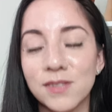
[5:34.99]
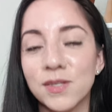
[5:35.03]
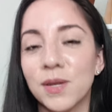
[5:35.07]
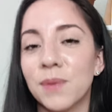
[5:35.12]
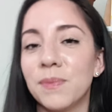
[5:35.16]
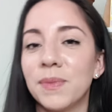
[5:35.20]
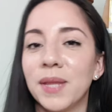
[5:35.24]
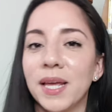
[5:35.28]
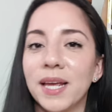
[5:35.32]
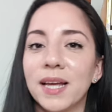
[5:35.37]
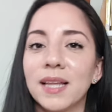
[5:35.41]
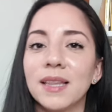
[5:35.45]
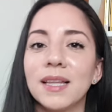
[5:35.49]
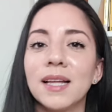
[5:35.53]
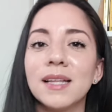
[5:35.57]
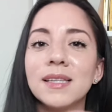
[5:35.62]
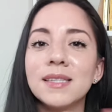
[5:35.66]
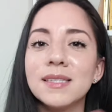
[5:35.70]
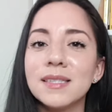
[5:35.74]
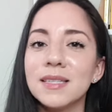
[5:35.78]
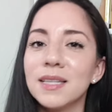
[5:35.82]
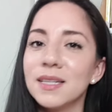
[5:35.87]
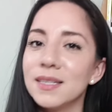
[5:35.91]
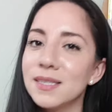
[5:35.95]
So I'm like,
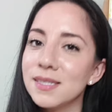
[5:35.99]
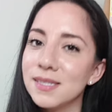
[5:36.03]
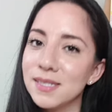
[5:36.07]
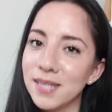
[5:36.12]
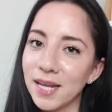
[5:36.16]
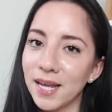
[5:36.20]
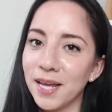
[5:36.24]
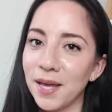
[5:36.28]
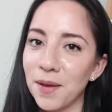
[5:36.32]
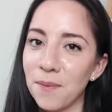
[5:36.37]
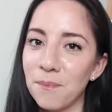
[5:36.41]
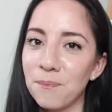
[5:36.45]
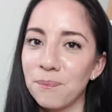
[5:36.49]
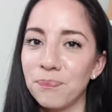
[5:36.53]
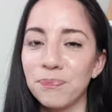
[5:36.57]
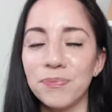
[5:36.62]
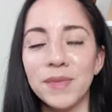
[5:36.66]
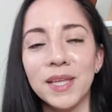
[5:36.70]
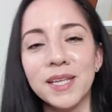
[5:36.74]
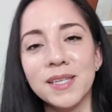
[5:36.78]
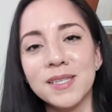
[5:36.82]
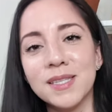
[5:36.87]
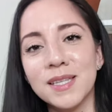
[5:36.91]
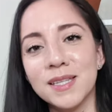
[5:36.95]
let's let's take a
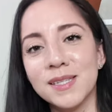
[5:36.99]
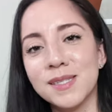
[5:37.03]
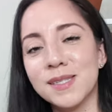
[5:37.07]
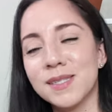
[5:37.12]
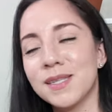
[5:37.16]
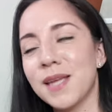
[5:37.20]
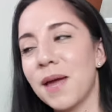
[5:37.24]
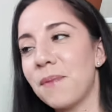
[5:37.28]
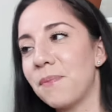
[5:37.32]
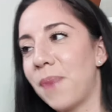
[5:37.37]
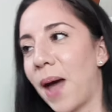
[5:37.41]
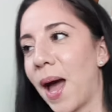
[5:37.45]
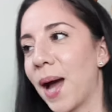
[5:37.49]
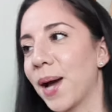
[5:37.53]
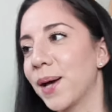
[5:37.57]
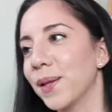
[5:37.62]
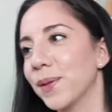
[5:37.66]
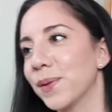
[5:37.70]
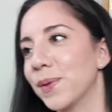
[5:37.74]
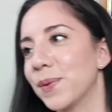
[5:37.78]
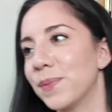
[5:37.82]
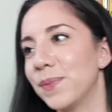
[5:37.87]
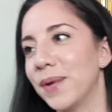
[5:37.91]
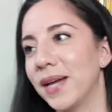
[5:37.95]
let's, let's step back a
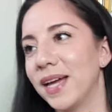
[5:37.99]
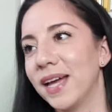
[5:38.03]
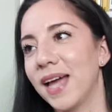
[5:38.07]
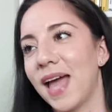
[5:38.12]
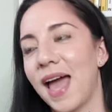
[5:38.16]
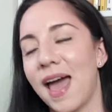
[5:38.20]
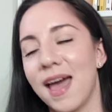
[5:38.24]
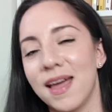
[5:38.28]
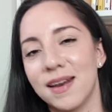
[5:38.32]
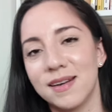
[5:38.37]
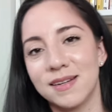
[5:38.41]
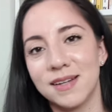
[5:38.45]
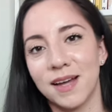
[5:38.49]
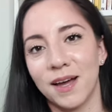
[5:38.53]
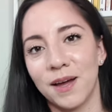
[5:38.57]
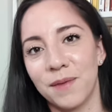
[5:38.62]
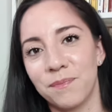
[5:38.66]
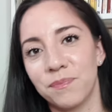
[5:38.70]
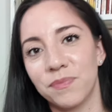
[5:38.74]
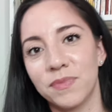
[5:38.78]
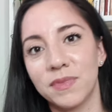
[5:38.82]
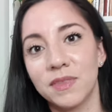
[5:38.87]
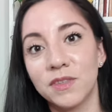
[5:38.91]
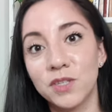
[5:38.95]
little bit and
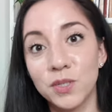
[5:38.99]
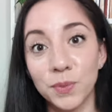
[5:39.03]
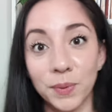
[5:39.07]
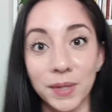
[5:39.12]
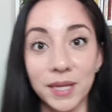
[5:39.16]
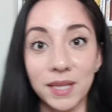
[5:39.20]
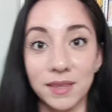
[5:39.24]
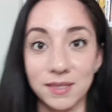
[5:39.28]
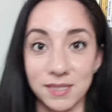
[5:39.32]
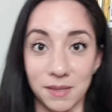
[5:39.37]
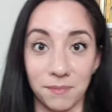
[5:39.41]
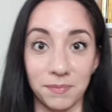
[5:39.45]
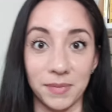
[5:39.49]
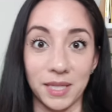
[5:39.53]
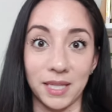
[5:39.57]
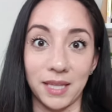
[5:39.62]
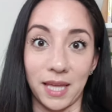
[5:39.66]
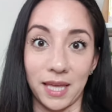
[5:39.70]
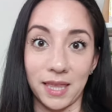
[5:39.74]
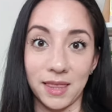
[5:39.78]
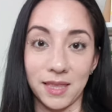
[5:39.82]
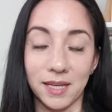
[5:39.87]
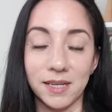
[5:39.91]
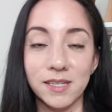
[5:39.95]
um, doing something
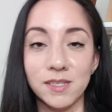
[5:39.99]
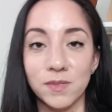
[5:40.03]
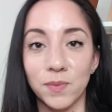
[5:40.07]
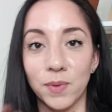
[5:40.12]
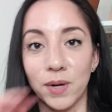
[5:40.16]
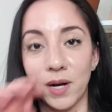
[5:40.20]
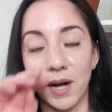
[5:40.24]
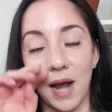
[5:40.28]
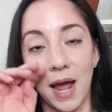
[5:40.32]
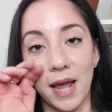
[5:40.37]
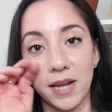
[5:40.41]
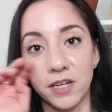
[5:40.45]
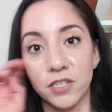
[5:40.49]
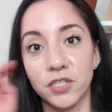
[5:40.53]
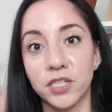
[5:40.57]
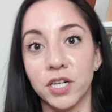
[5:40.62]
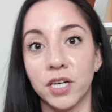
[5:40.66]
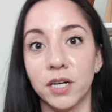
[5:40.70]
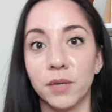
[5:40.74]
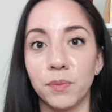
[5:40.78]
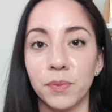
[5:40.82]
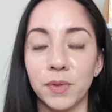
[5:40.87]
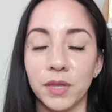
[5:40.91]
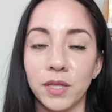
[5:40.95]
like this where I
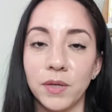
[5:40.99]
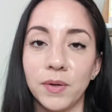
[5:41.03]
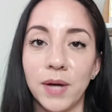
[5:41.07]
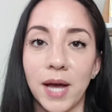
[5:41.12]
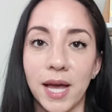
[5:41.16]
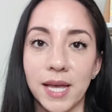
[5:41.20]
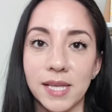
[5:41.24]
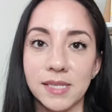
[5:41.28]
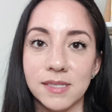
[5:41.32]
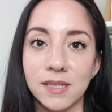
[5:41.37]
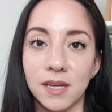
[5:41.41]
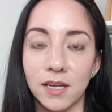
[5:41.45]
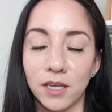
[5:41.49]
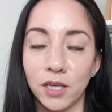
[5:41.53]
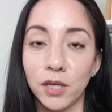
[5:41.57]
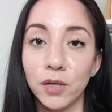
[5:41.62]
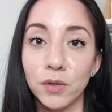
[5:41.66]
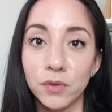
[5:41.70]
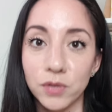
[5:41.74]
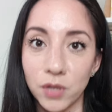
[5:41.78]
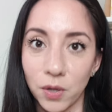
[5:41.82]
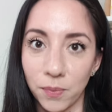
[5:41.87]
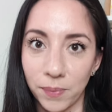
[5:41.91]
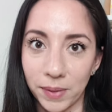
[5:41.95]
shared with you guys a
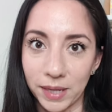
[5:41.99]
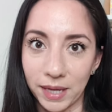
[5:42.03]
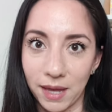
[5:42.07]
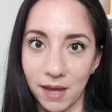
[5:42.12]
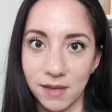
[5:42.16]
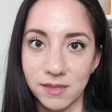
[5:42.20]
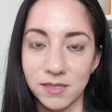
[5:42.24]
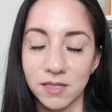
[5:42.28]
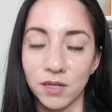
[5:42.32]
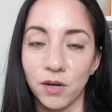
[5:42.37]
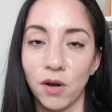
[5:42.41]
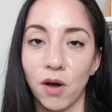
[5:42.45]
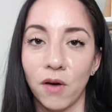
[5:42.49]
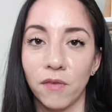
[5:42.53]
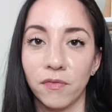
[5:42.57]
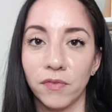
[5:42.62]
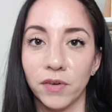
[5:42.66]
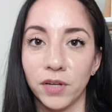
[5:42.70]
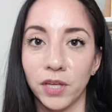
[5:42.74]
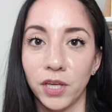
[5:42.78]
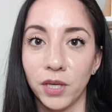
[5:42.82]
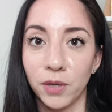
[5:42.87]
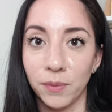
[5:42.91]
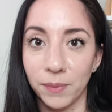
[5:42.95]
huge open casting call for
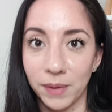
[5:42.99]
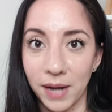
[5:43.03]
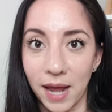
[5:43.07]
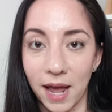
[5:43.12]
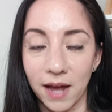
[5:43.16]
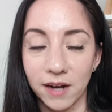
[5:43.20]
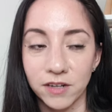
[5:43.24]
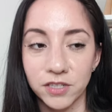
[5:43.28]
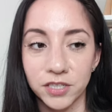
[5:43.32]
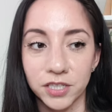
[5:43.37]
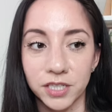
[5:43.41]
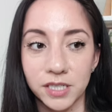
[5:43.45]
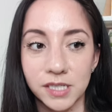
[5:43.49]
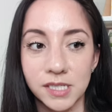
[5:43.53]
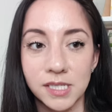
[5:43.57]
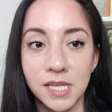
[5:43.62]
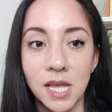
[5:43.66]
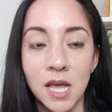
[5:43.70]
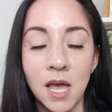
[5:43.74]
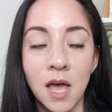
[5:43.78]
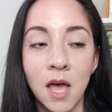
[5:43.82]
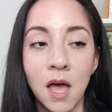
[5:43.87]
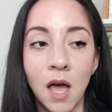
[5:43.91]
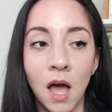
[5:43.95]
Cuban actors
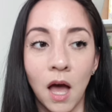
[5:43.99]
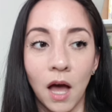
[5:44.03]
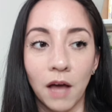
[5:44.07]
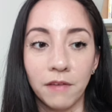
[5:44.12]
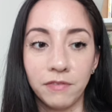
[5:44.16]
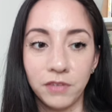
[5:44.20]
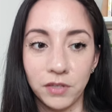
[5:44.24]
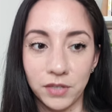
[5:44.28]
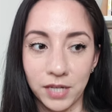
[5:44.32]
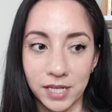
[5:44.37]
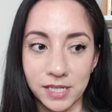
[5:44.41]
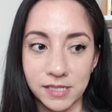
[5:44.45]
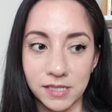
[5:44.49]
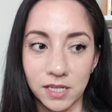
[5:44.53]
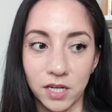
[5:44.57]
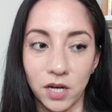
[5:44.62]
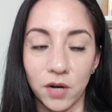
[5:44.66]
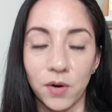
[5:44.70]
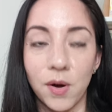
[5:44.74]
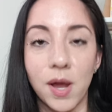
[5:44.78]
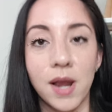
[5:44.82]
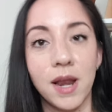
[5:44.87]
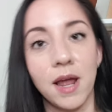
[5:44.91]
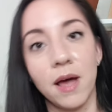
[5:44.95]
a few days
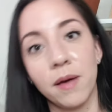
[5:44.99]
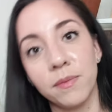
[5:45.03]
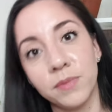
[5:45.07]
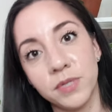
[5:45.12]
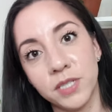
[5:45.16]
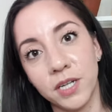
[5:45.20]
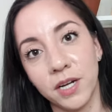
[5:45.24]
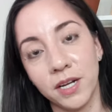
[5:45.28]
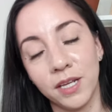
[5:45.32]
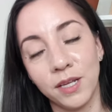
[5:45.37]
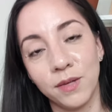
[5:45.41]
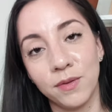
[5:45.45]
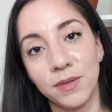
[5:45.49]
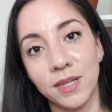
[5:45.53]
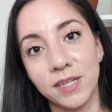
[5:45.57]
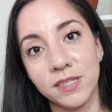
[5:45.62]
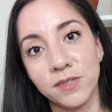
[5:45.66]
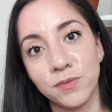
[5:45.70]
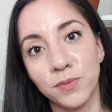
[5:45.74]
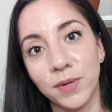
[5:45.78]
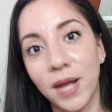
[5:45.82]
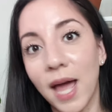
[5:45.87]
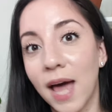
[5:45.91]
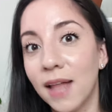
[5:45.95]
ago, and now I'm showing you
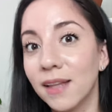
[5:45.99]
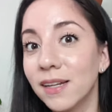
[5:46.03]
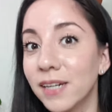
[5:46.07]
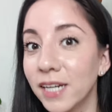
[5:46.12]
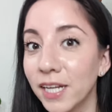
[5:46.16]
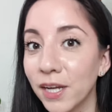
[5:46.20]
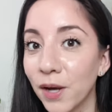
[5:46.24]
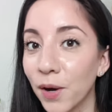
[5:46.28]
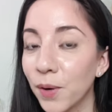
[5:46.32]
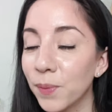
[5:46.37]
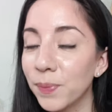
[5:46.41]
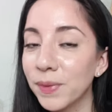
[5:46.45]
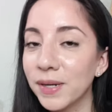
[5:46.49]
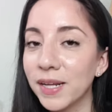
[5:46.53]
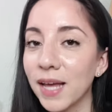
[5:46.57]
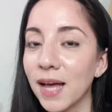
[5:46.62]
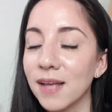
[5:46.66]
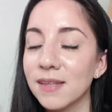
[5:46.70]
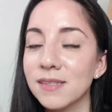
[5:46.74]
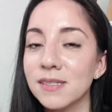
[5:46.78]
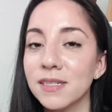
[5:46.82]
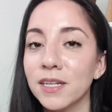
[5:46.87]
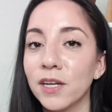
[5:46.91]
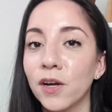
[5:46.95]
this reality open
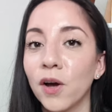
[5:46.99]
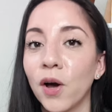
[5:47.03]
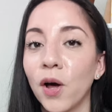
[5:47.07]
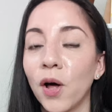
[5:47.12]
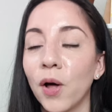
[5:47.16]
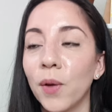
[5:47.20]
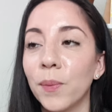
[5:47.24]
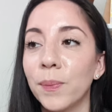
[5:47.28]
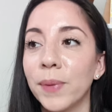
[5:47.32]
casting call.